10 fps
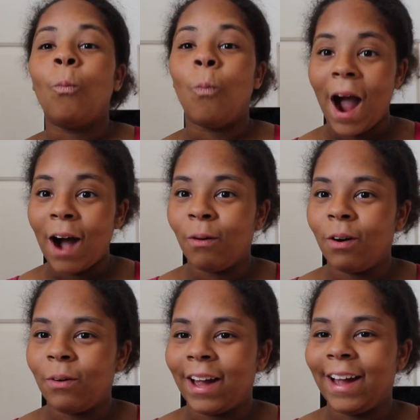Wow,
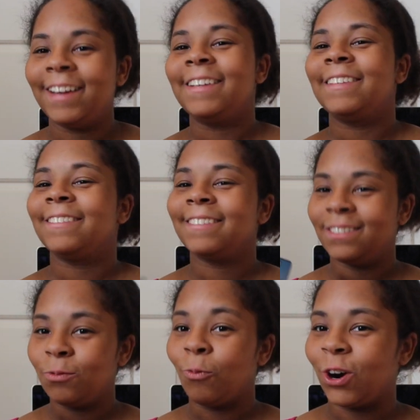okay.
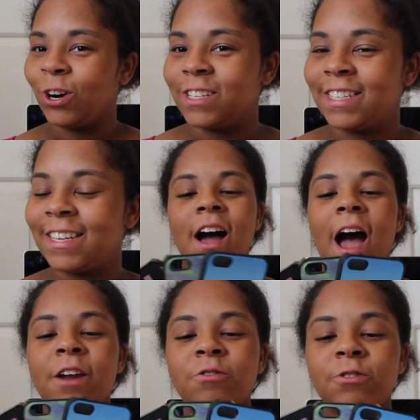Words.
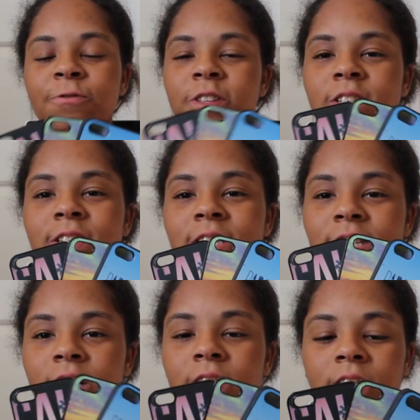I don't know if this is
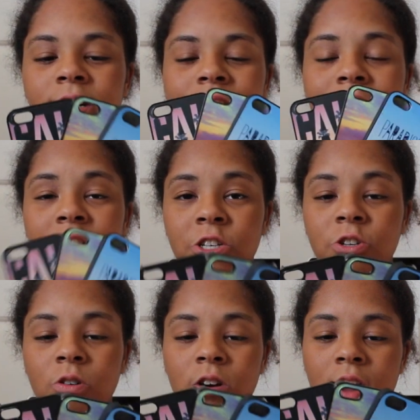still a deal
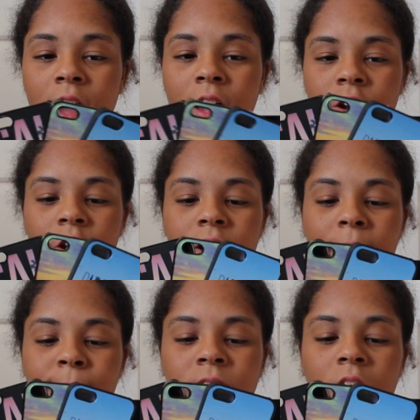or not on
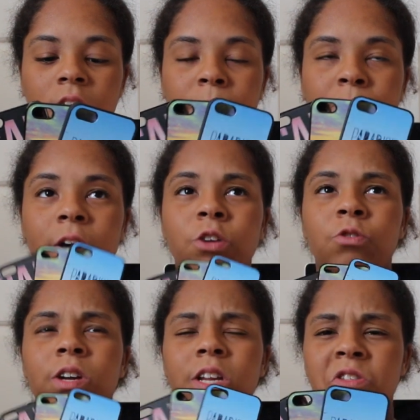Amazon, but
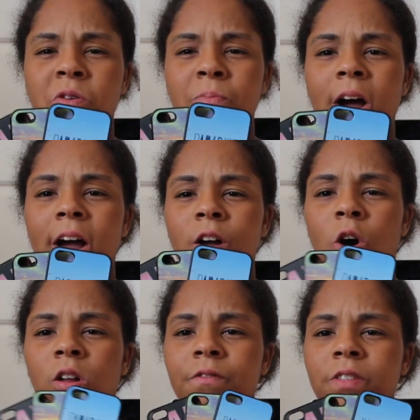you could either buy
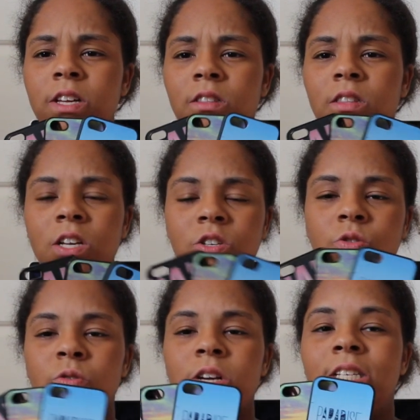all of these
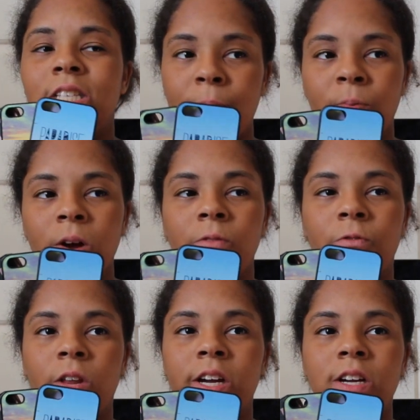three separate
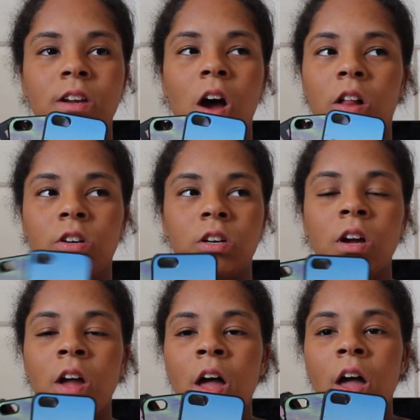for like
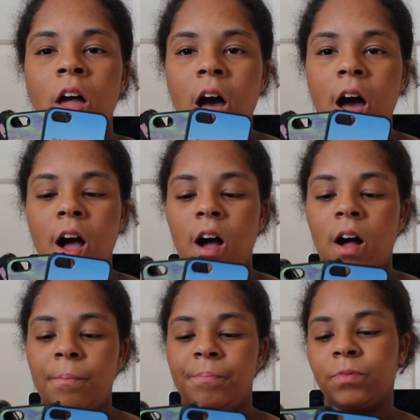
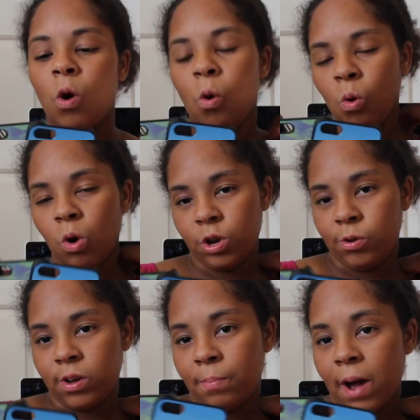$1, or you
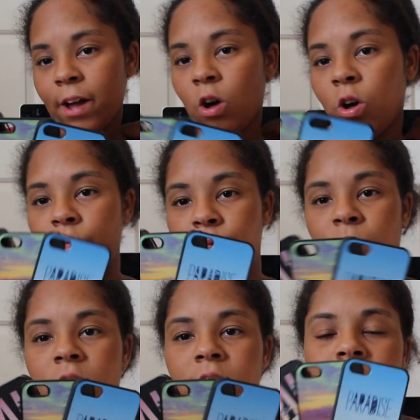could buy all
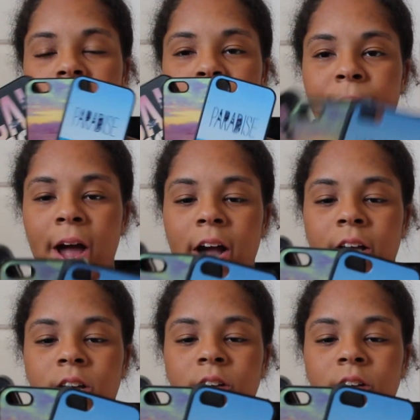three in a pack